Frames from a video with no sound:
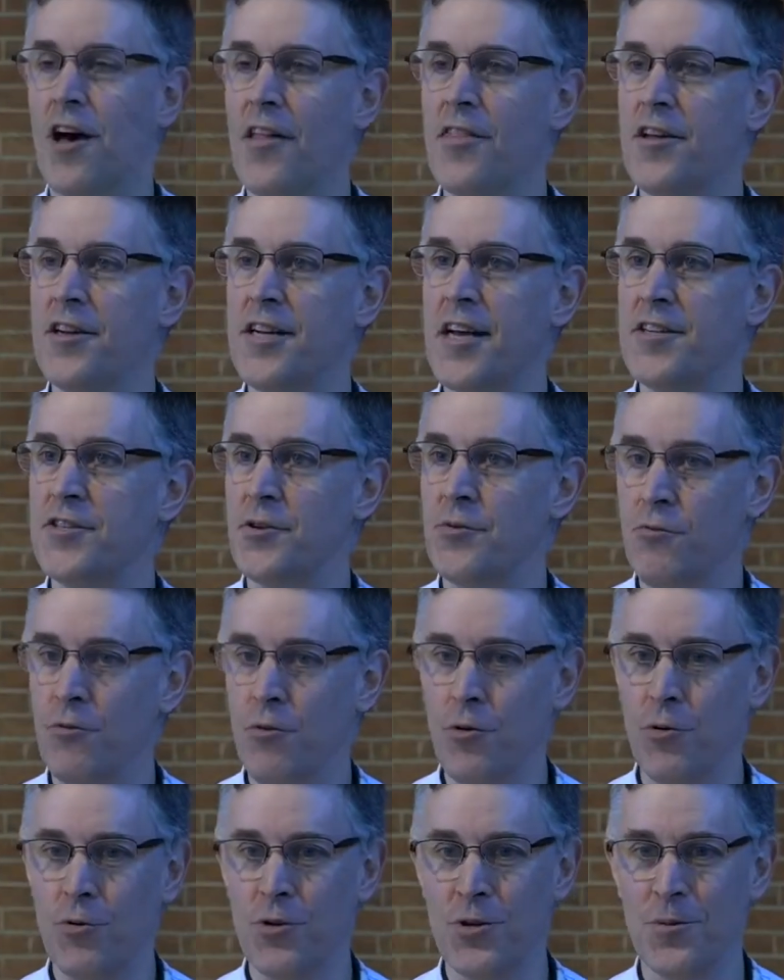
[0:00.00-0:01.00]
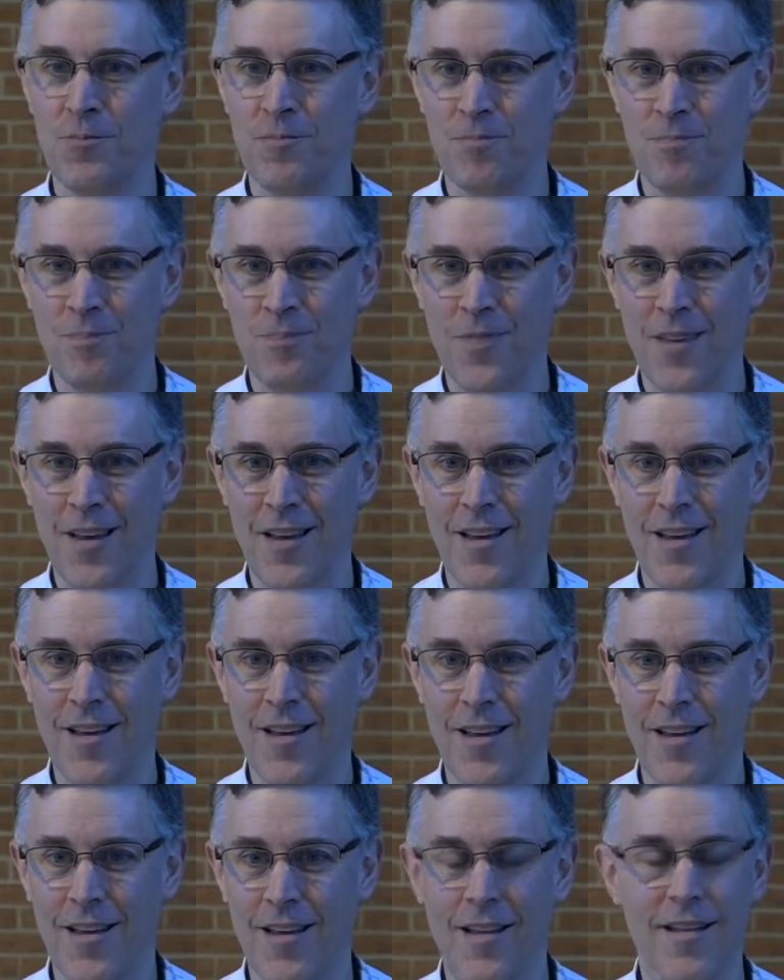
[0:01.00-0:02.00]
on the desert route.
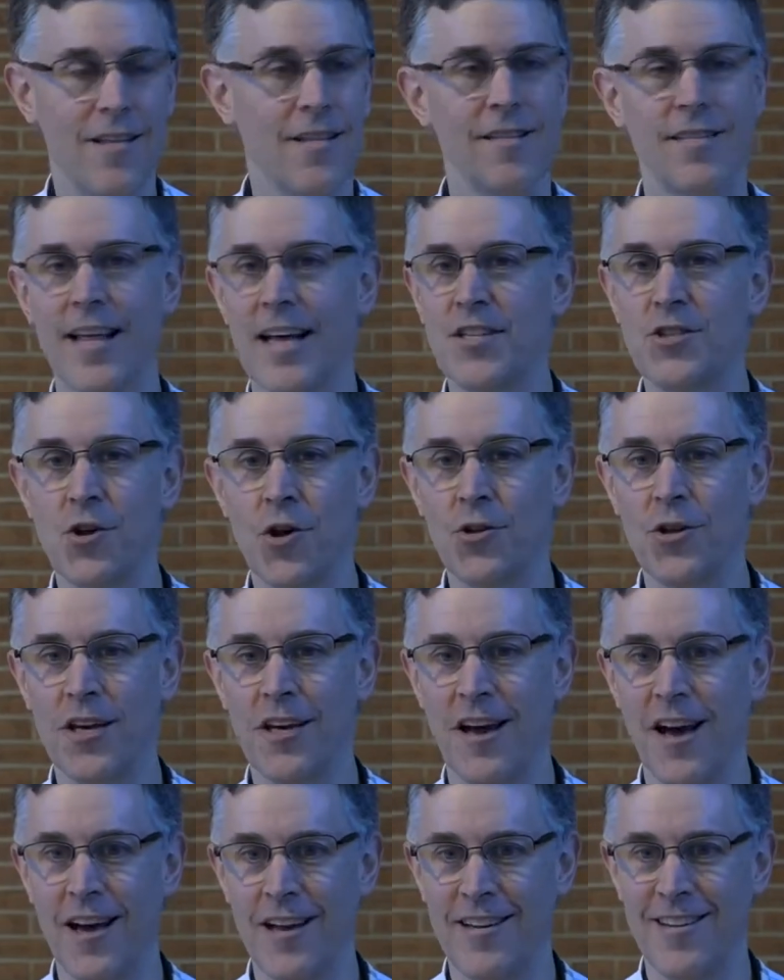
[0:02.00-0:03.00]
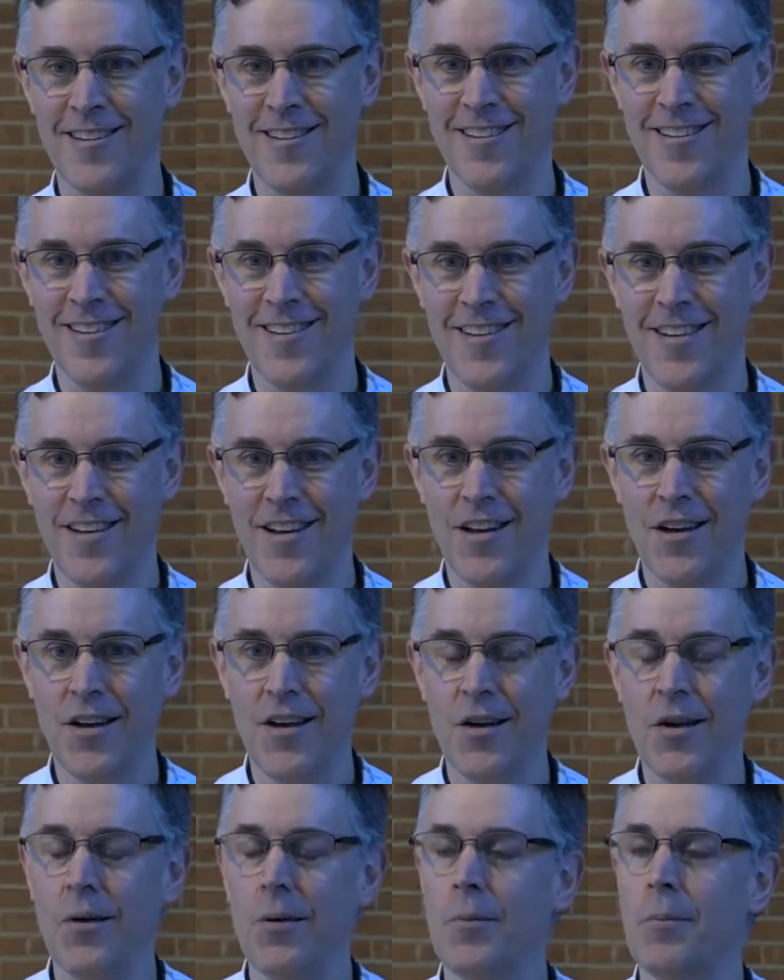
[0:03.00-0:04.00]
That's all he got.
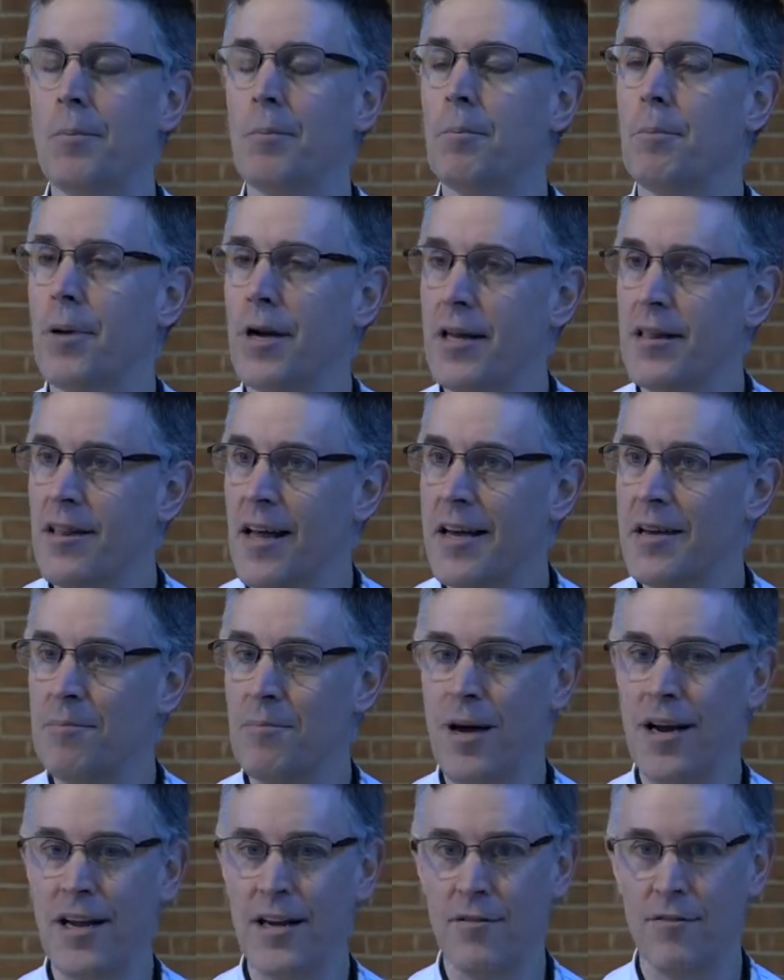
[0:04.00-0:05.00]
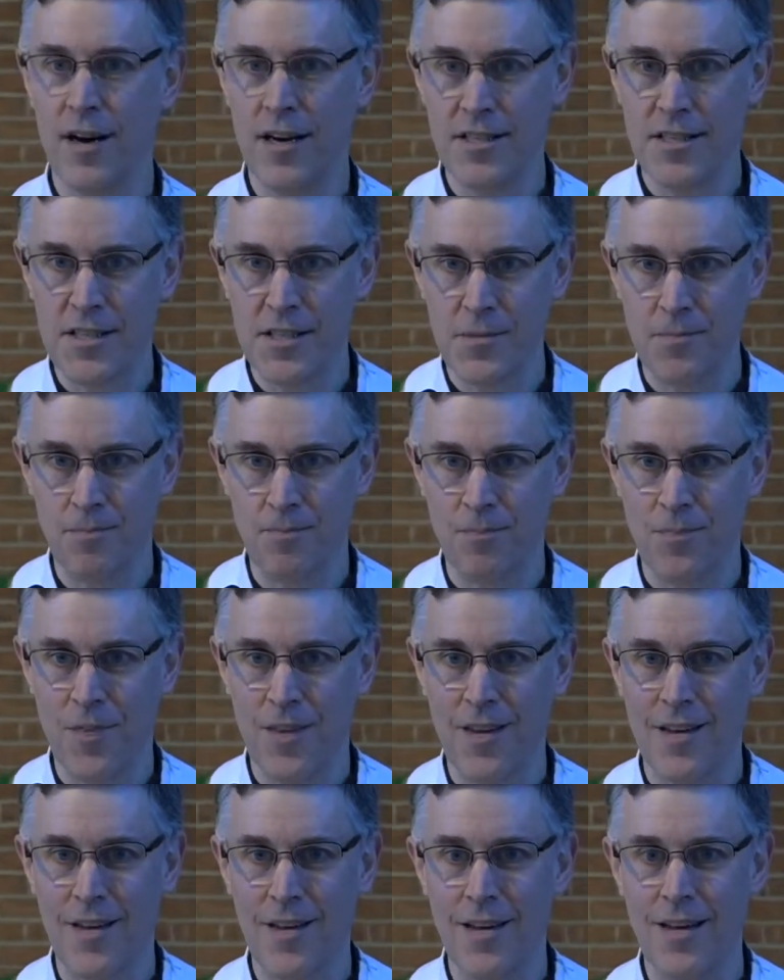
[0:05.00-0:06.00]
But unlike many of us,
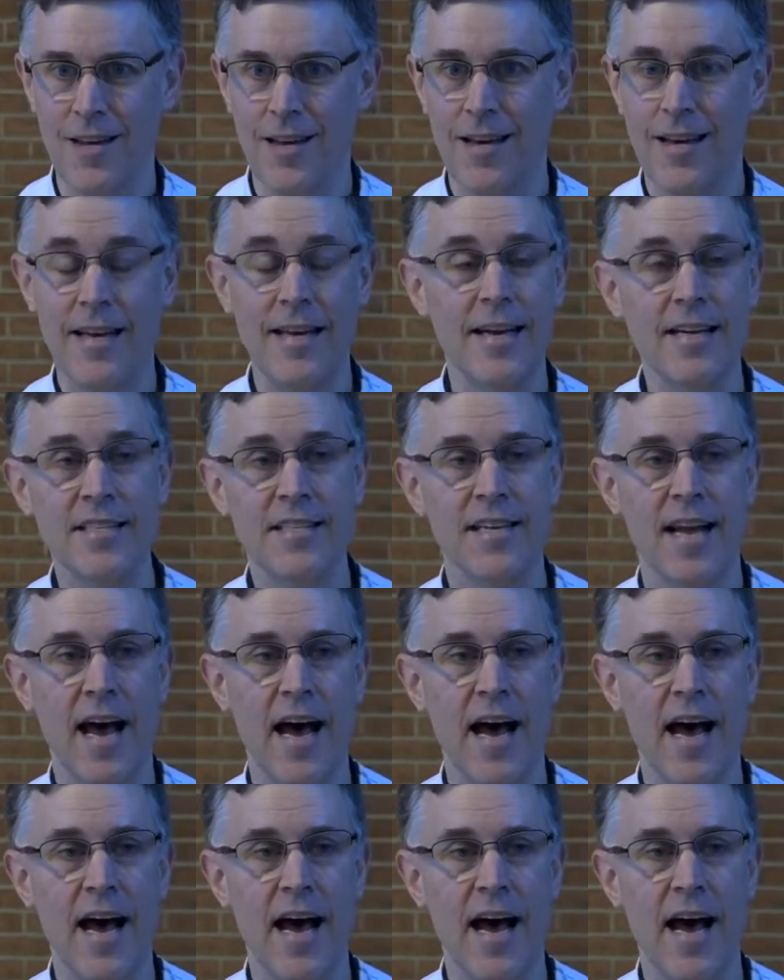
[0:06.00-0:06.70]
he doesn't